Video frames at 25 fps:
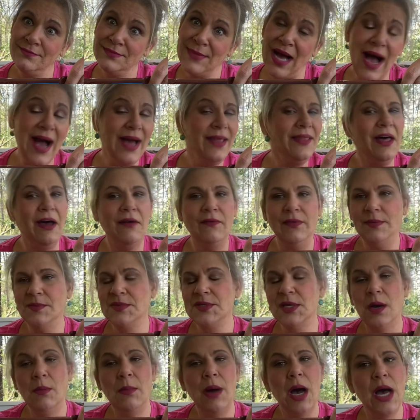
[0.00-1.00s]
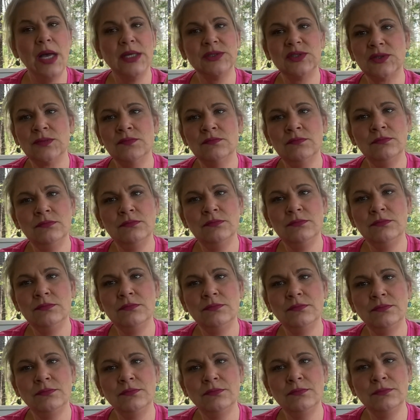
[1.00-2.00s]
I love him so much.
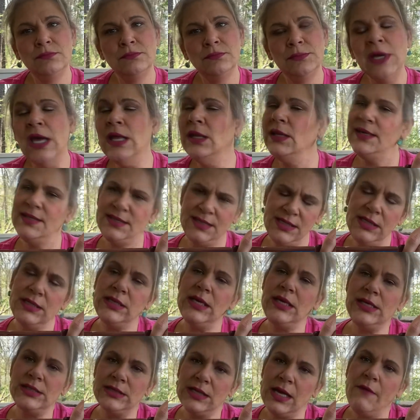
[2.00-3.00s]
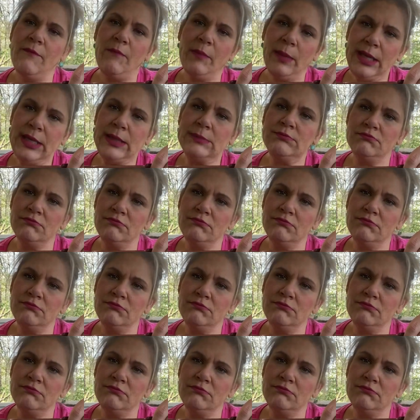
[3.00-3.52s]
At least he thinks of me.